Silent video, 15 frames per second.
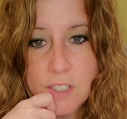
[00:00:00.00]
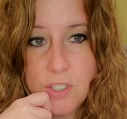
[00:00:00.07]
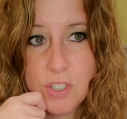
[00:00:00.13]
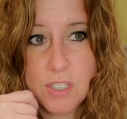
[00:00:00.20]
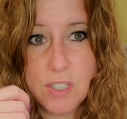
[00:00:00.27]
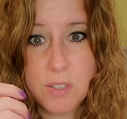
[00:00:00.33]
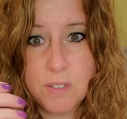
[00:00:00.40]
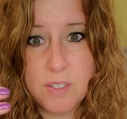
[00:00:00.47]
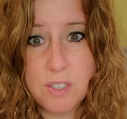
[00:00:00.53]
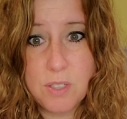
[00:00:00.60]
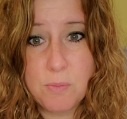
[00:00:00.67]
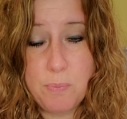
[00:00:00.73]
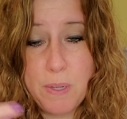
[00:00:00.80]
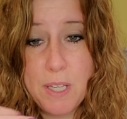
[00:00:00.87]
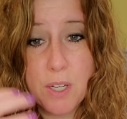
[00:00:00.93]
just
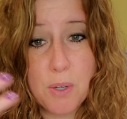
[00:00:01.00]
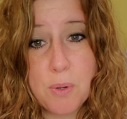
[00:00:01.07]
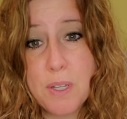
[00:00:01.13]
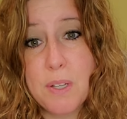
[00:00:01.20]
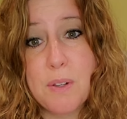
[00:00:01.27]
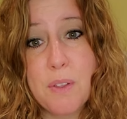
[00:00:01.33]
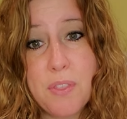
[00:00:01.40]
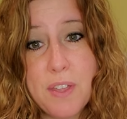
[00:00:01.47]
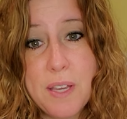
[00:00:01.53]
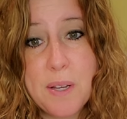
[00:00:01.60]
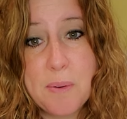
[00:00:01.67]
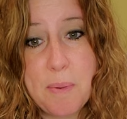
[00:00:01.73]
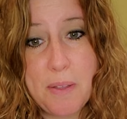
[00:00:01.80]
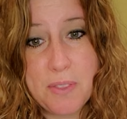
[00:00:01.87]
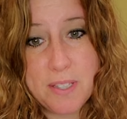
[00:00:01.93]
be a critical
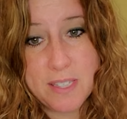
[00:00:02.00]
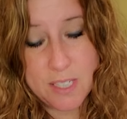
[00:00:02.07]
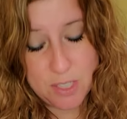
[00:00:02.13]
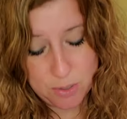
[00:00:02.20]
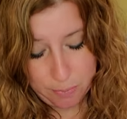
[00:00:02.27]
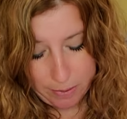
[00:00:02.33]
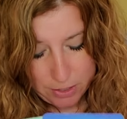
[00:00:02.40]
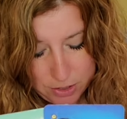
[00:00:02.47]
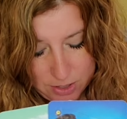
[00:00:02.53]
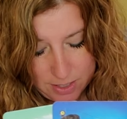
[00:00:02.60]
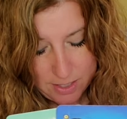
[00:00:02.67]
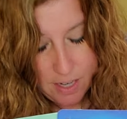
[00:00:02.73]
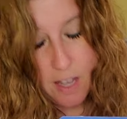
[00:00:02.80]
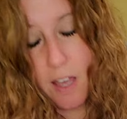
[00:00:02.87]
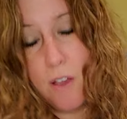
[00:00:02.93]
thinker about the
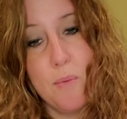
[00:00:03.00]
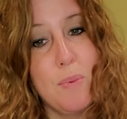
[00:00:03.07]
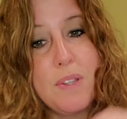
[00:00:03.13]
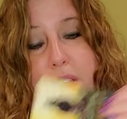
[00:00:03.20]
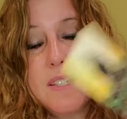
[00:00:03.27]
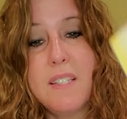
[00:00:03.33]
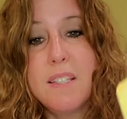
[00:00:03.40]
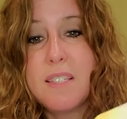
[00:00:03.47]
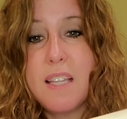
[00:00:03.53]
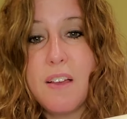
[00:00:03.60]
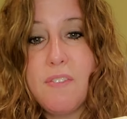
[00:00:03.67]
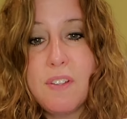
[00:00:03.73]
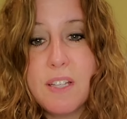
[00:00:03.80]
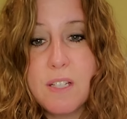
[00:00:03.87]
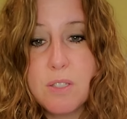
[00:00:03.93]
situation. But this is
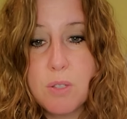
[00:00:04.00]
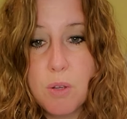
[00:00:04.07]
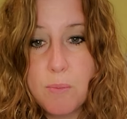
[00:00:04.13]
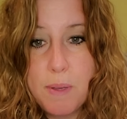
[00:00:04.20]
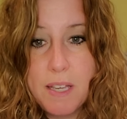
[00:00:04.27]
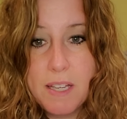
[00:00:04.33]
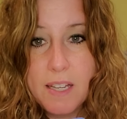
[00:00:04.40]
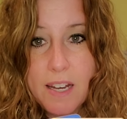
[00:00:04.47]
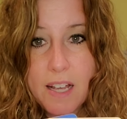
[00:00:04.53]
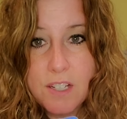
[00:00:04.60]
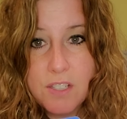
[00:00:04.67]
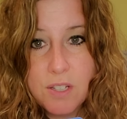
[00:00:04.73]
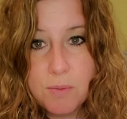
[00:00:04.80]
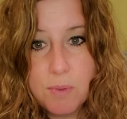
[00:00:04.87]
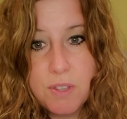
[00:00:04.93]
definitely a soulmate
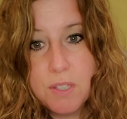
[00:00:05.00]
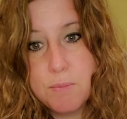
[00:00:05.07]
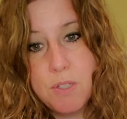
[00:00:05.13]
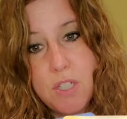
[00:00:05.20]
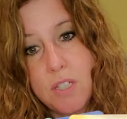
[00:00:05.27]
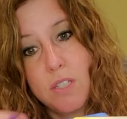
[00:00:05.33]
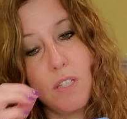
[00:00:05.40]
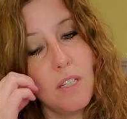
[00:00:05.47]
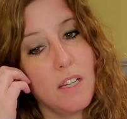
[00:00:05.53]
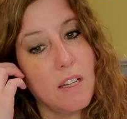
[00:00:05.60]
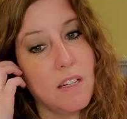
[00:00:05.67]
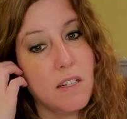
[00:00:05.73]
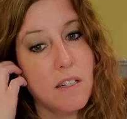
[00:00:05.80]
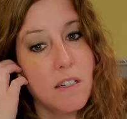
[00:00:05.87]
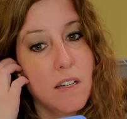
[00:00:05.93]
connection with the magician
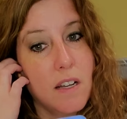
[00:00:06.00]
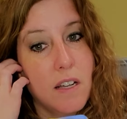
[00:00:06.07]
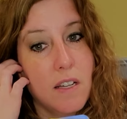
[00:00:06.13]
here.